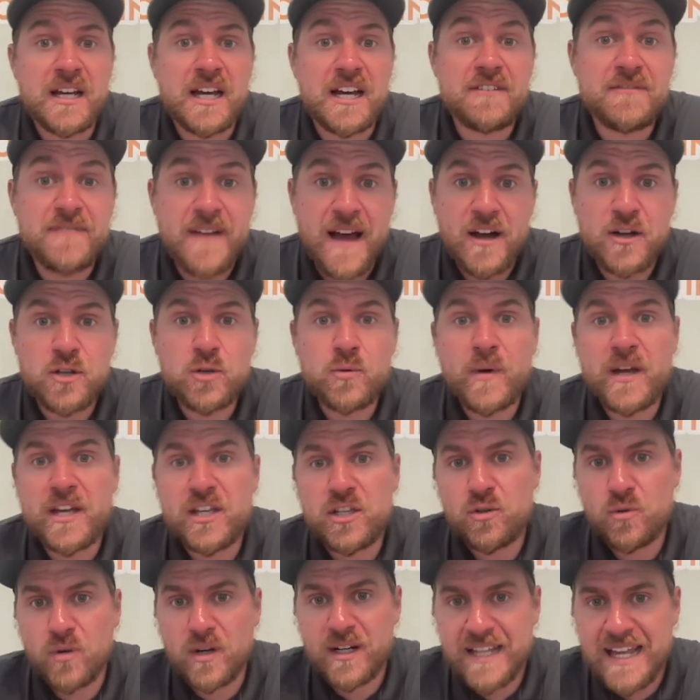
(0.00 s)
evaluate
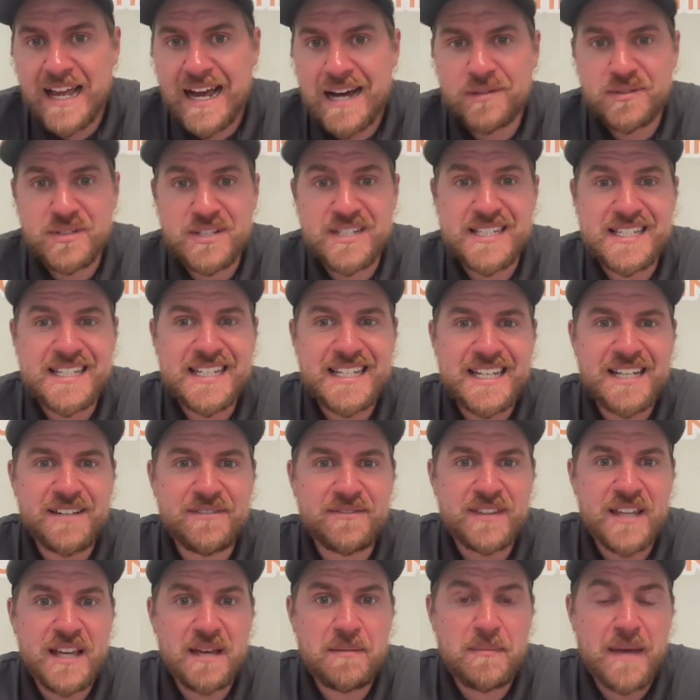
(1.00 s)
your account to see
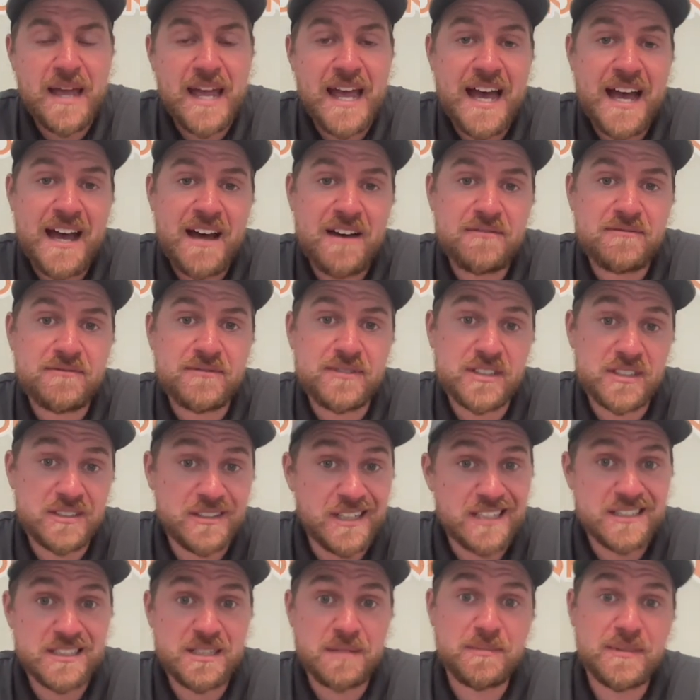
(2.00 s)
if they may have
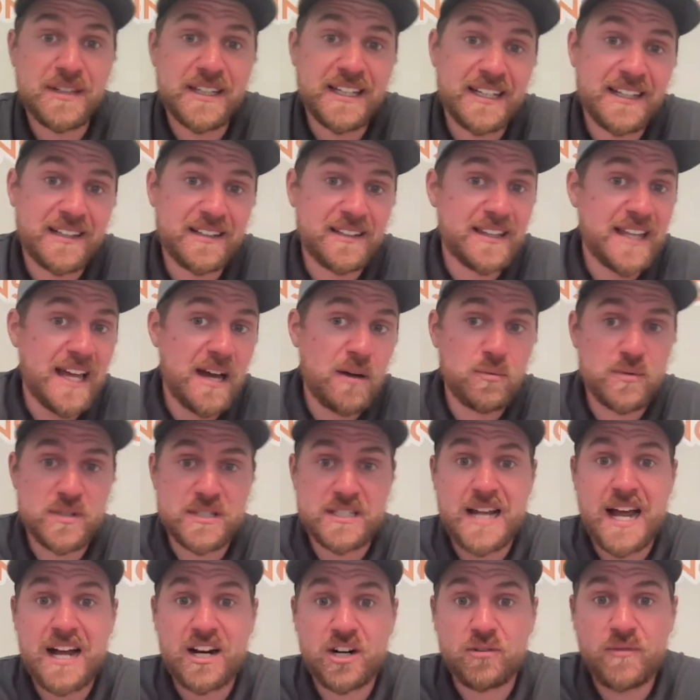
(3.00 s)
done something that was
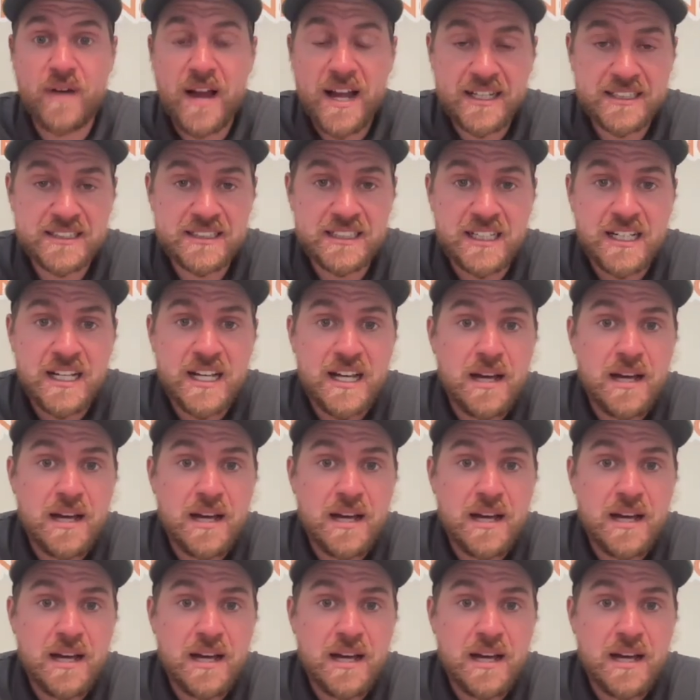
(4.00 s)
not correct.